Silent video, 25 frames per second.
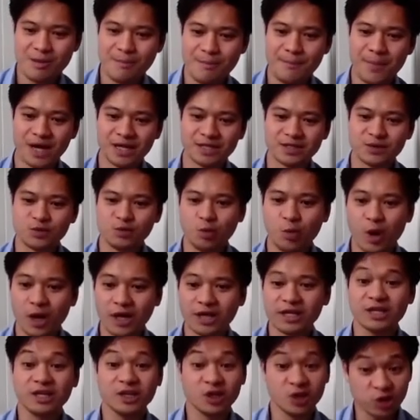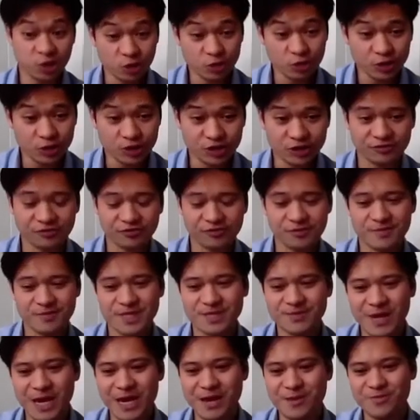But one conclusion from
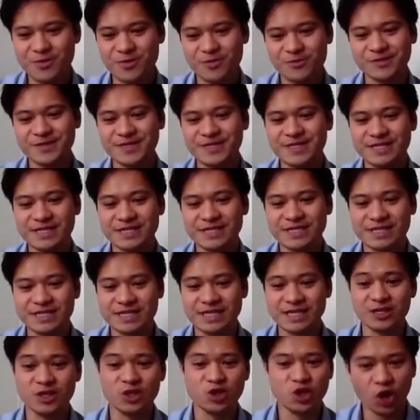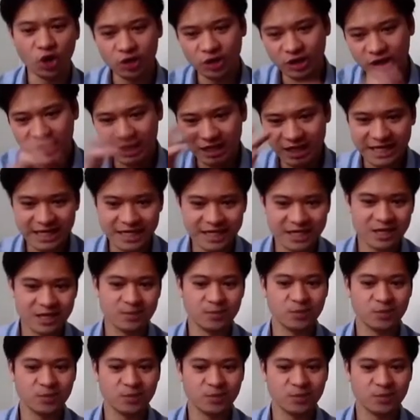this paper is that the non-linear